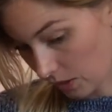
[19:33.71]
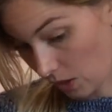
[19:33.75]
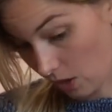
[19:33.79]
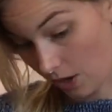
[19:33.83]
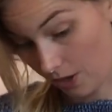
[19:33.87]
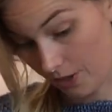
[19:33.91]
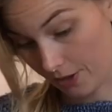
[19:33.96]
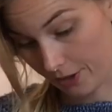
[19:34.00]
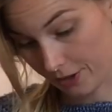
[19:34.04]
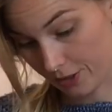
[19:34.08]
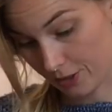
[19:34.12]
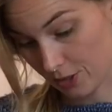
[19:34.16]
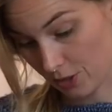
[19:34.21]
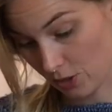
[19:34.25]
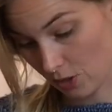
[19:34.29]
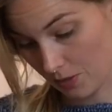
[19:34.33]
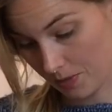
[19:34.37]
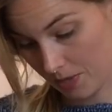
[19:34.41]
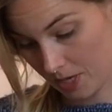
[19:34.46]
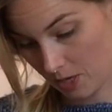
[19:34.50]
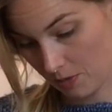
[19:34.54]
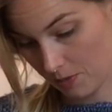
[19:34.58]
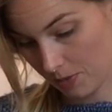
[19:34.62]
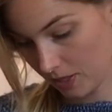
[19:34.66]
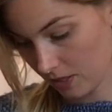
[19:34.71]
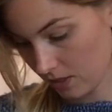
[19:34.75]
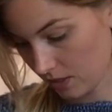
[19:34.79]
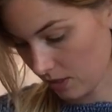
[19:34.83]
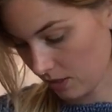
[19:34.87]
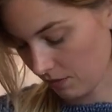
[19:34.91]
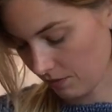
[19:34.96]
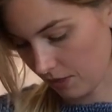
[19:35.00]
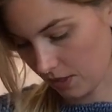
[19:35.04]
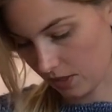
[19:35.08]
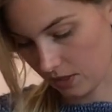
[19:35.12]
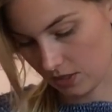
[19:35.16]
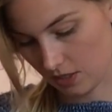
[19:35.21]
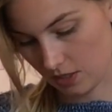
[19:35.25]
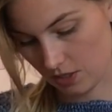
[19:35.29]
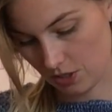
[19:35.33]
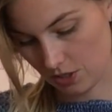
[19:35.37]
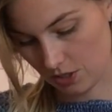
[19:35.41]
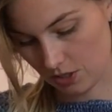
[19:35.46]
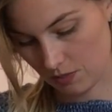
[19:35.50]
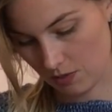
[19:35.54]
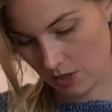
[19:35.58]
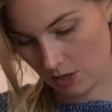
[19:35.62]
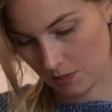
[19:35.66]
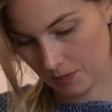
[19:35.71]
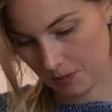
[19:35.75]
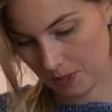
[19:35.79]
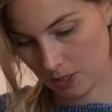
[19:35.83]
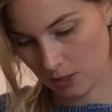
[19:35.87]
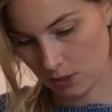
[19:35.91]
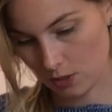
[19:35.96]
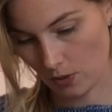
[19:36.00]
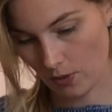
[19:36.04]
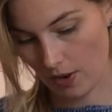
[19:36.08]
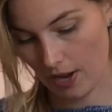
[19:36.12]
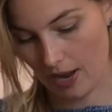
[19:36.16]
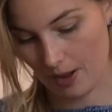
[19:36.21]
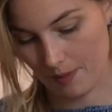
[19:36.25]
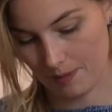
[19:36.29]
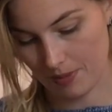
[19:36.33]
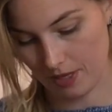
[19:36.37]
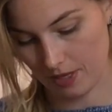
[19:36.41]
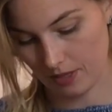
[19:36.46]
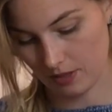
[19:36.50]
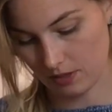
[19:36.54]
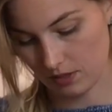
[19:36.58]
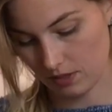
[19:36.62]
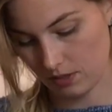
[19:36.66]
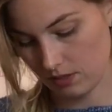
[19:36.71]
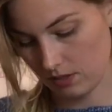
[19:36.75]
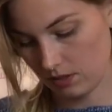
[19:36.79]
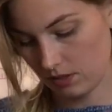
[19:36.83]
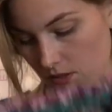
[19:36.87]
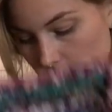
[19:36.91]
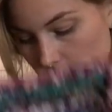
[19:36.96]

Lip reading: oh, there are so many pieces of this that just make me so happy. It's